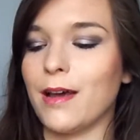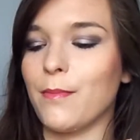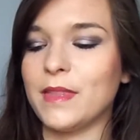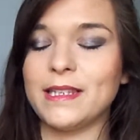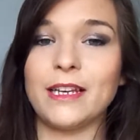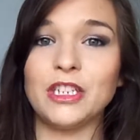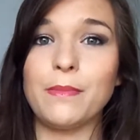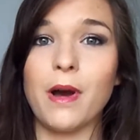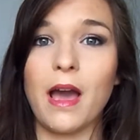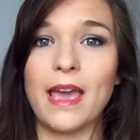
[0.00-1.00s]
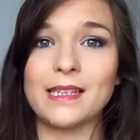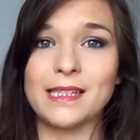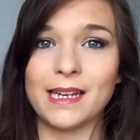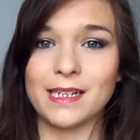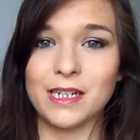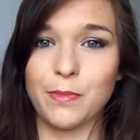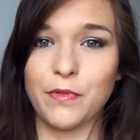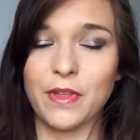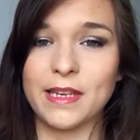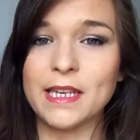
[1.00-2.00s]
This is actually my second tub
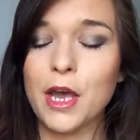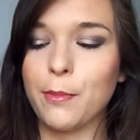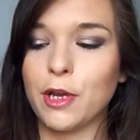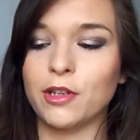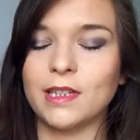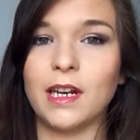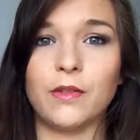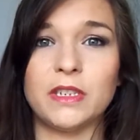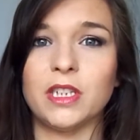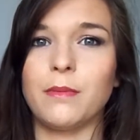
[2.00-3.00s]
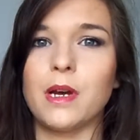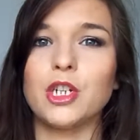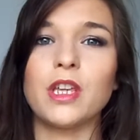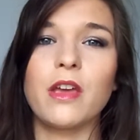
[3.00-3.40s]
of this because I love it so much.